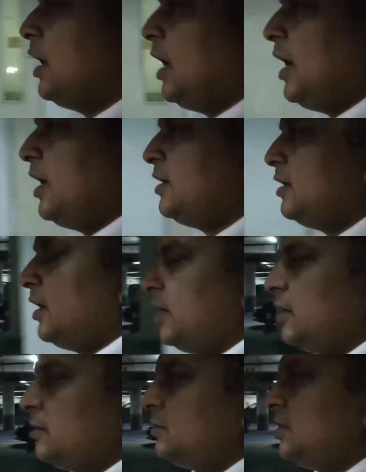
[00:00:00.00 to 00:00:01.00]
And
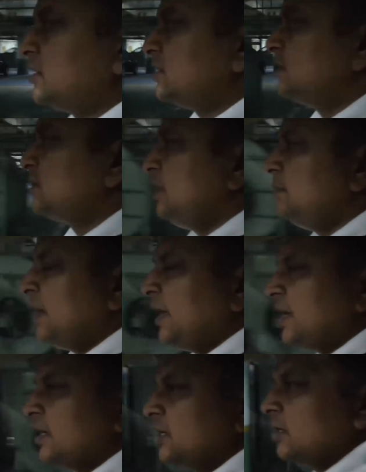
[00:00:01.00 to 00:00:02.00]
doesn't seem
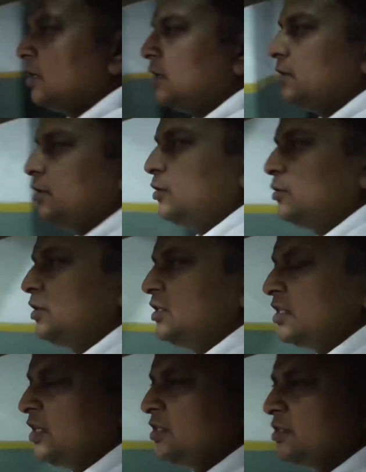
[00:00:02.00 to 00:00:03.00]
like a
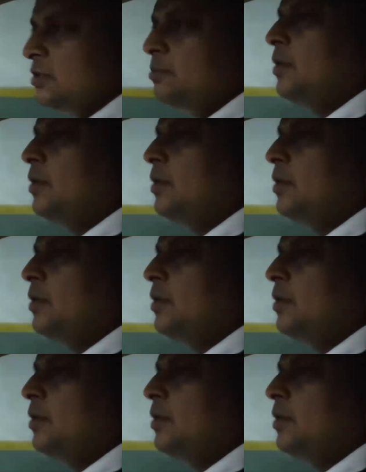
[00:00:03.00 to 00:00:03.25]
diesel engine,